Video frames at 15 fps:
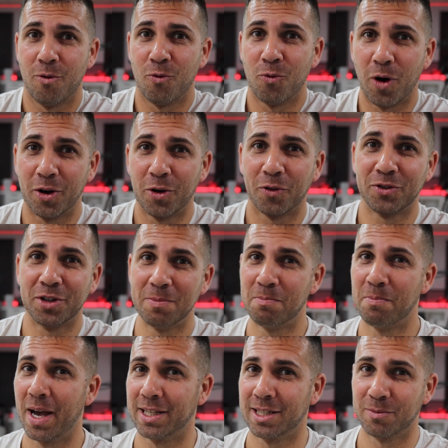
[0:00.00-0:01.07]
one of the
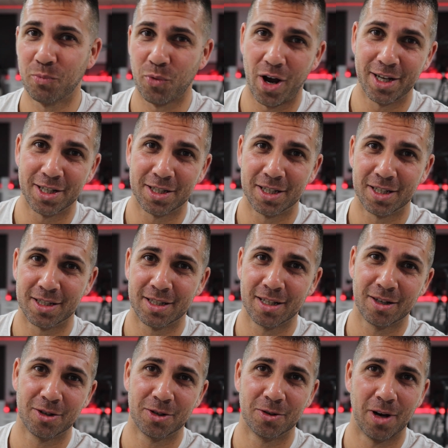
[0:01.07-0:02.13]
best prices,
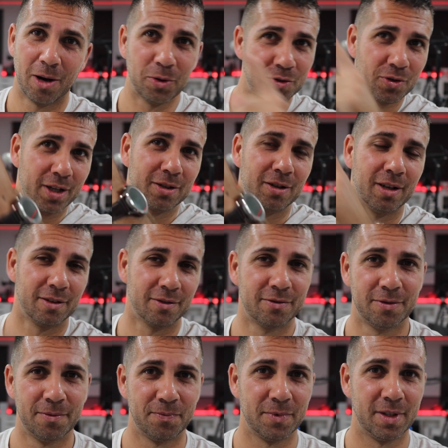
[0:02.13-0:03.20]
so I will try to
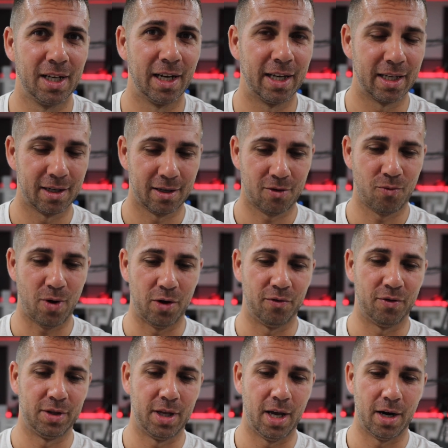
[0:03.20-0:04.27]
leave the link right
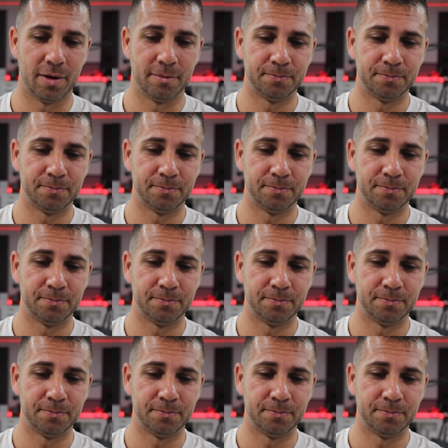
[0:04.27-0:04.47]
over there.